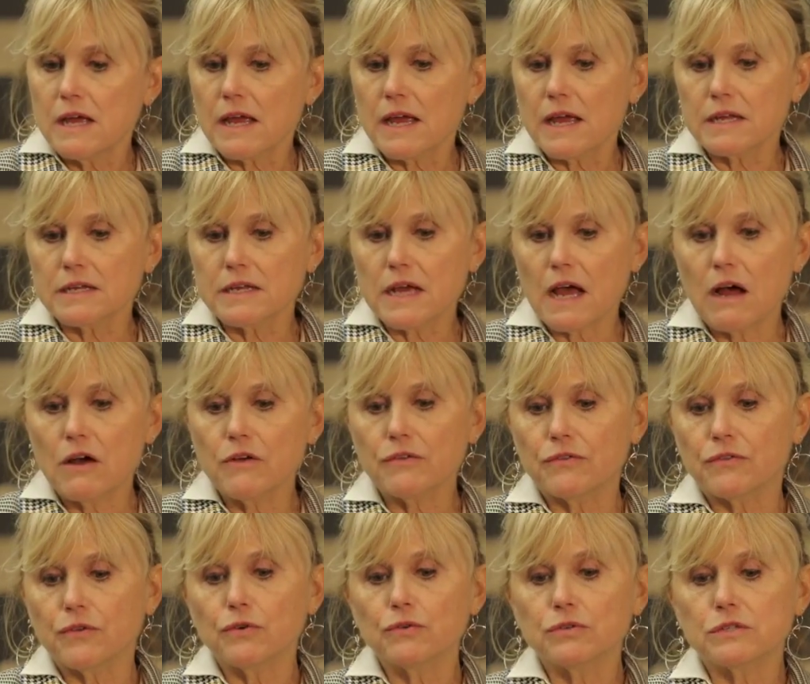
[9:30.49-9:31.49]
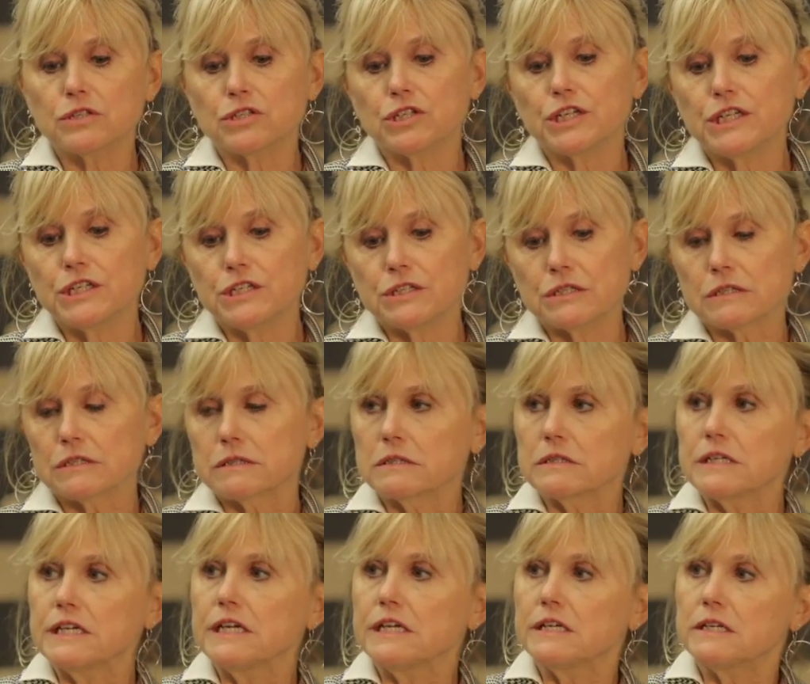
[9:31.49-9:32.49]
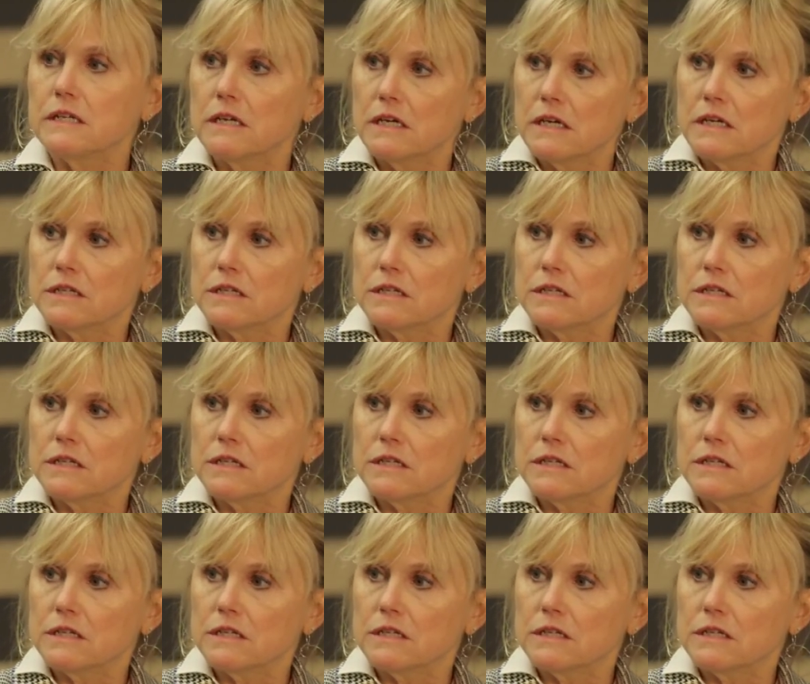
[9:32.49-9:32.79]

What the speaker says: And how those changes lead